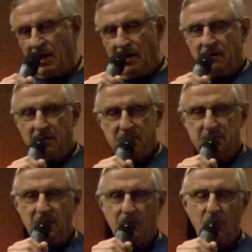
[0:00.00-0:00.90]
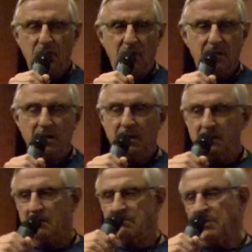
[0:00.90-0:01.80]
And as time went on,
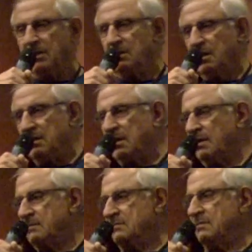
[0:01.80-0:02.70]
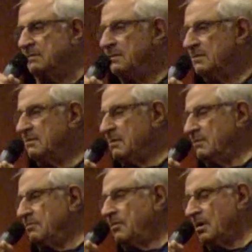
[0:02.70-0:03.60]
I uh, made an index
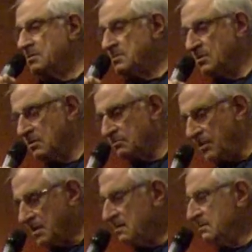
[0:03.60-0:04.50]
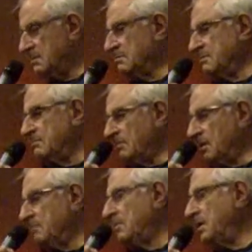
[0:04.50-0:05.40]
of the font so you could find the
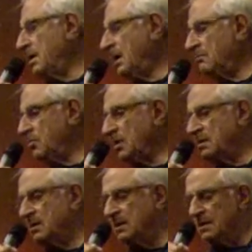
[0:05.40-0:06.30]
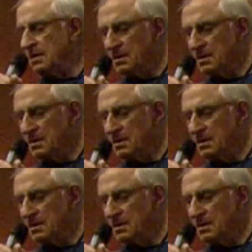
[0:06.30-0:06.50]
font by name quickly.